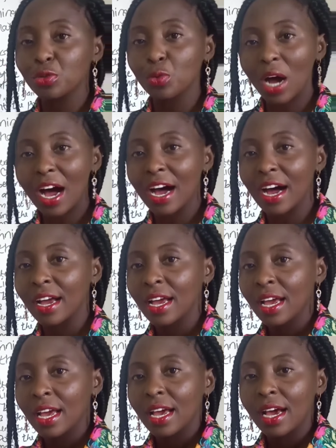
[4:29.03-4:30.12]
you are
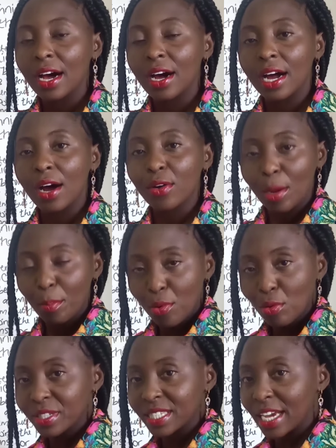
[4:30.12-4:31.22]
on a
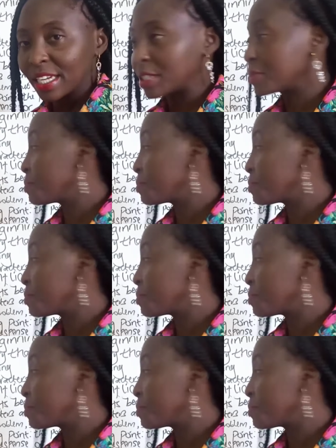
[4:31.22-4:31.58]
poolside.